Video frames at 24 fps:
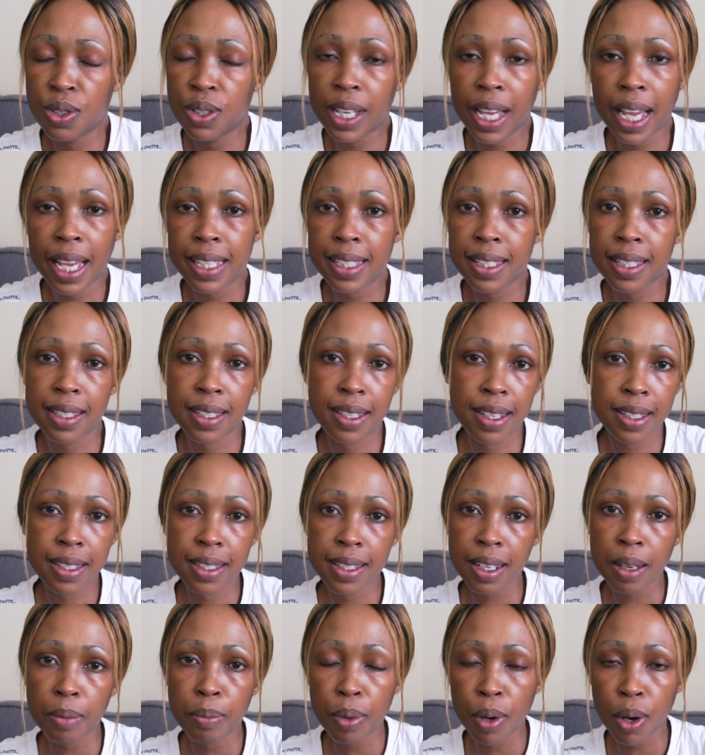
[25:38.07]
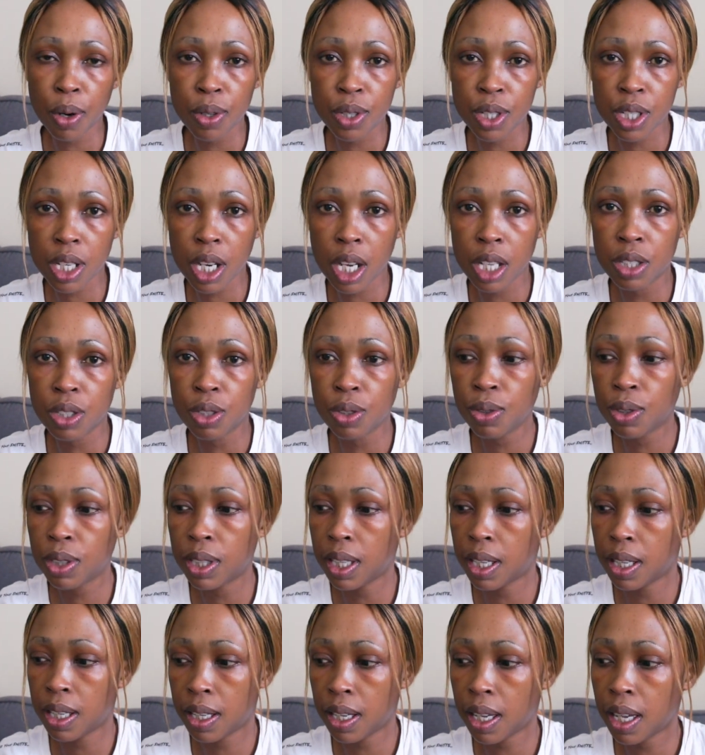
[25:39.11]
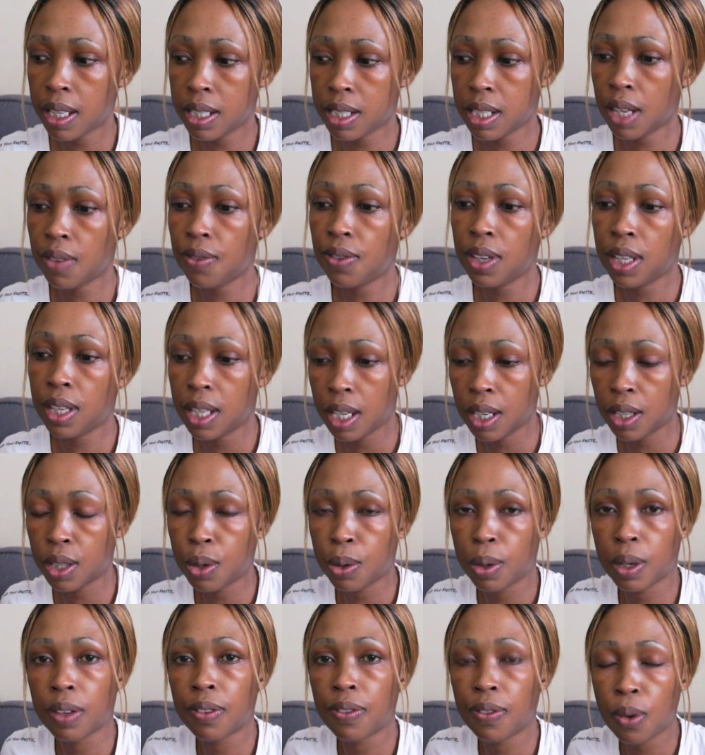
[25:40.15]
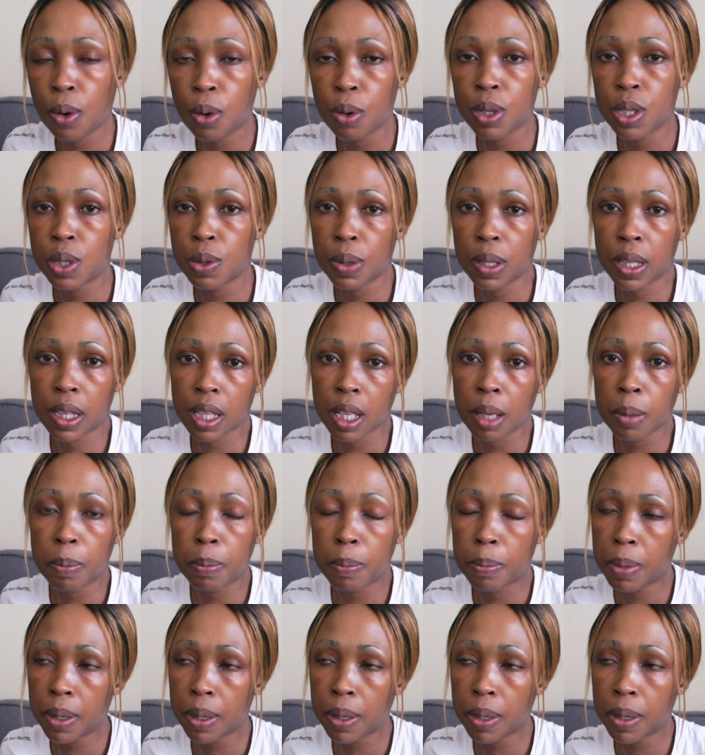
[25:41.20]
guys, is just approach a new year and every year going forward with a